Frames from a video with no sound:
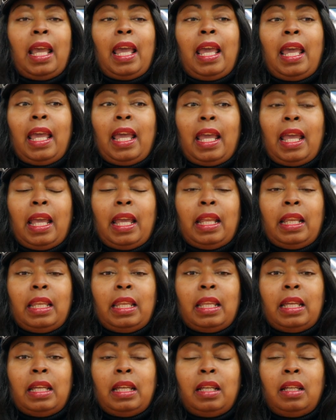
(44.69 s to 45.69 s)

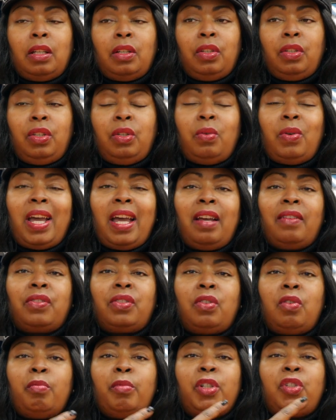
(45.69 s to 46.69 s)
and you have
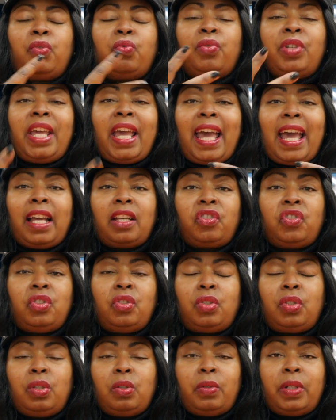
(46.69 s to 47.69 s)
so much
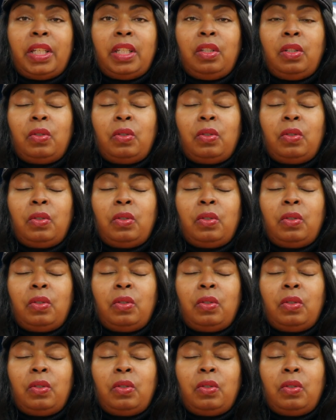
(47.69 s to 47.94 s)
reaction to it.